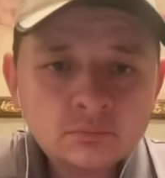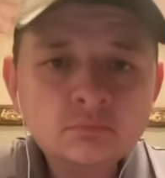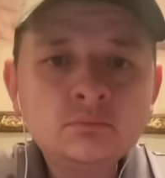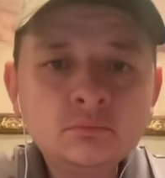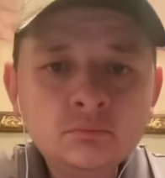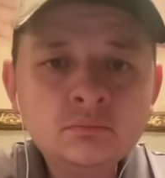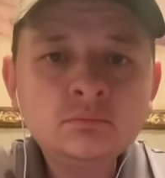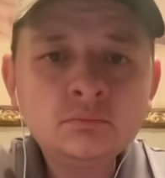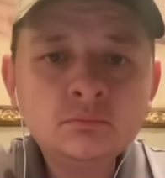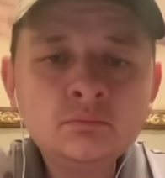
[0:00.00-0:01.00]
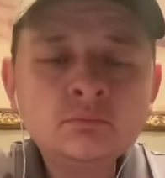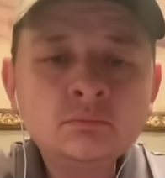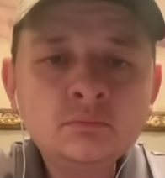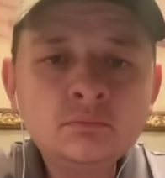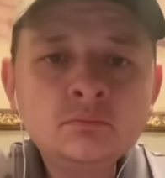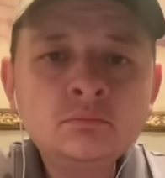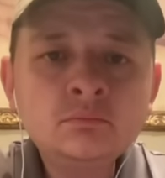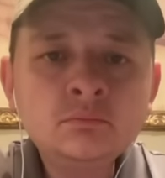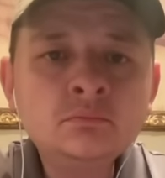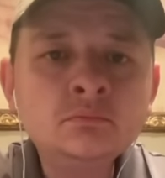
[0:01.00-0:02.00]

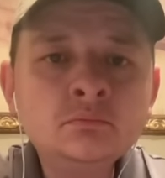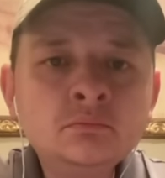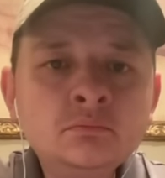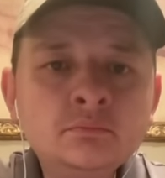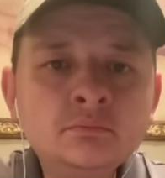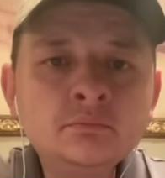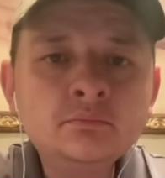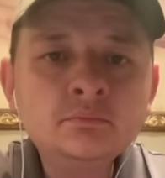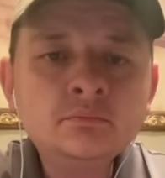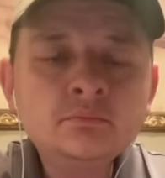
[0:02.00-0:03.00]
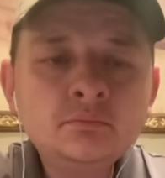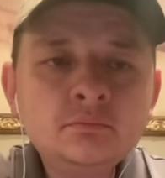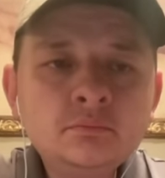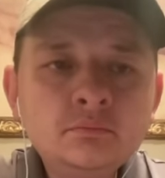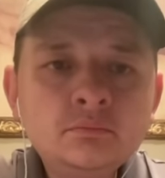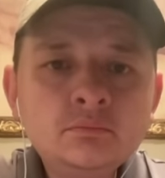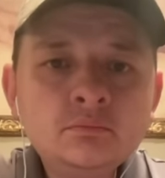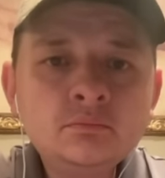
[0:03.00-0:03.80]
No words are spoken by the person on screen.